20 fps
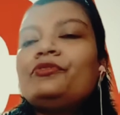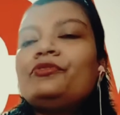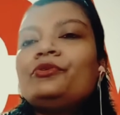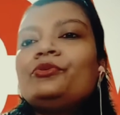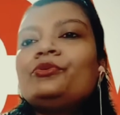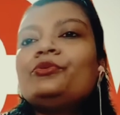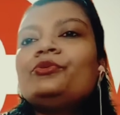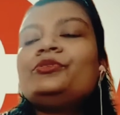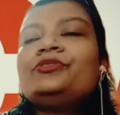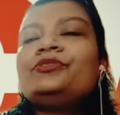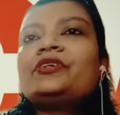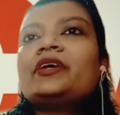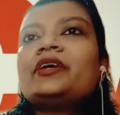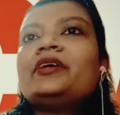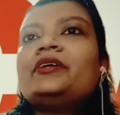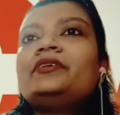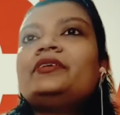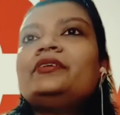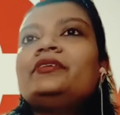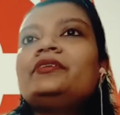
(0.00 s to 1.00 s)
fuels
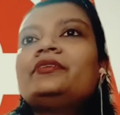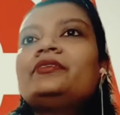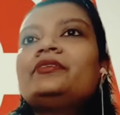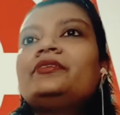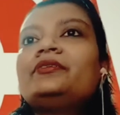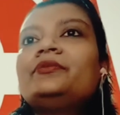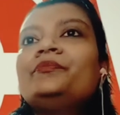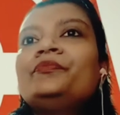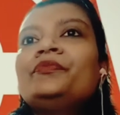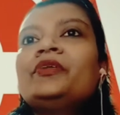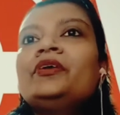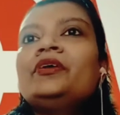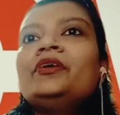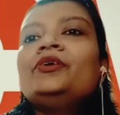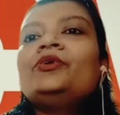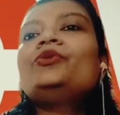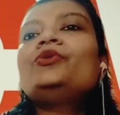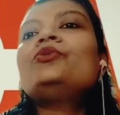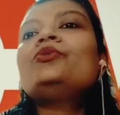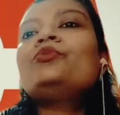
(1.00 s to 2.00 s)
and
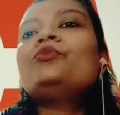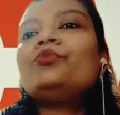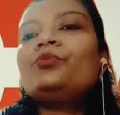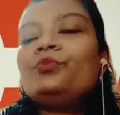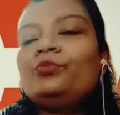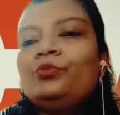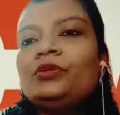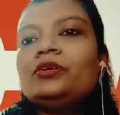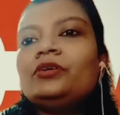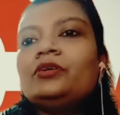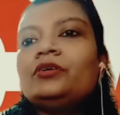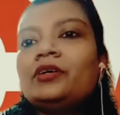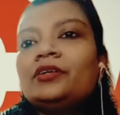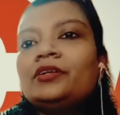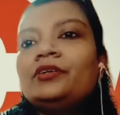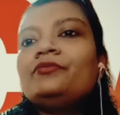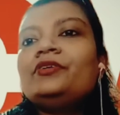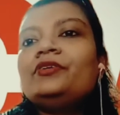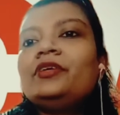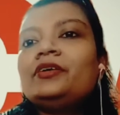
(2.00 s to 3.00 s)
other
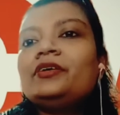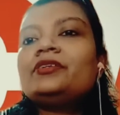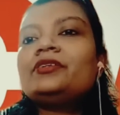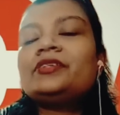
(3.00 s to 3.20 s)
vehicles.